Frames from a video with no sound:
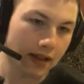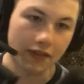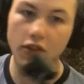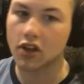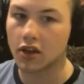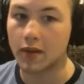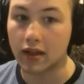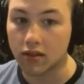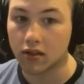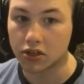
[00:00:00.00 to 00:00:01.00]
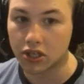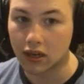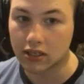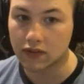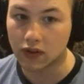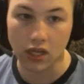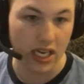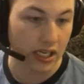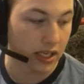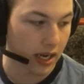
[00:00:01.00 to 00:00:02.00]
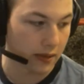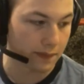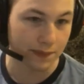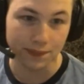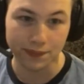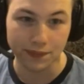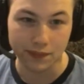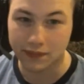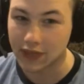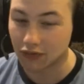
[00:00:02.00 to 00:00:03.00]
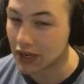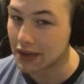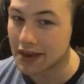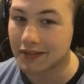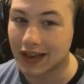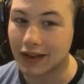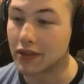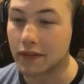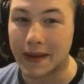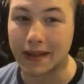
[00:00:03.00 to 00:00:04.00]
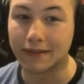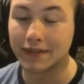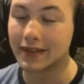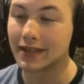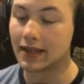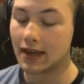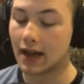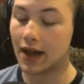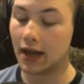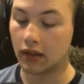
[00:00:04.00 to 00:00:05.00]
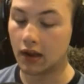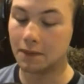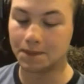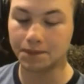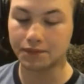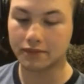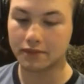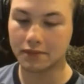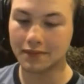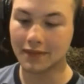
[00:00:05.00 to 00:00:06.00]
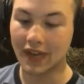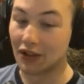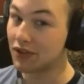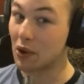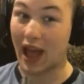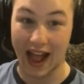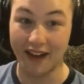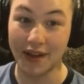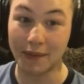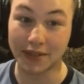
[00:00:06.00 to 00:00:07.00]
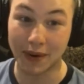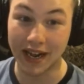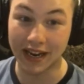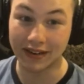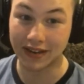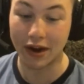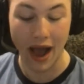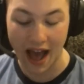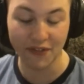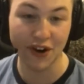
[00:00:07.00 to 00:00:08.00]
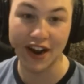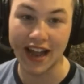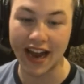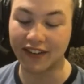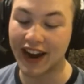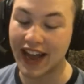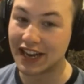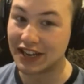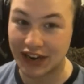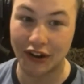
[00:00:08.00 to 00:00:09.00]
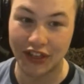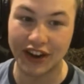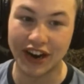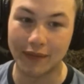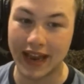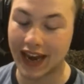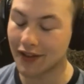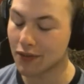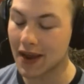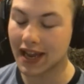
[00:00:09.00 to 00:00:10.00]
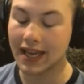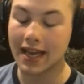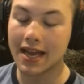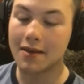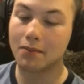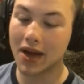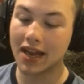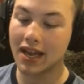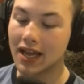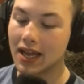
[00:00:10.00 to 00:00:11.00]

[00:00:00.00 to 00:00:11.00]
like, this cost me like $600 for this entire setup. Like, really? Like, it was expensive. So, well, if you have that much money, you know, half a grand, lying grand, I don't think you're going to be getting this mic. But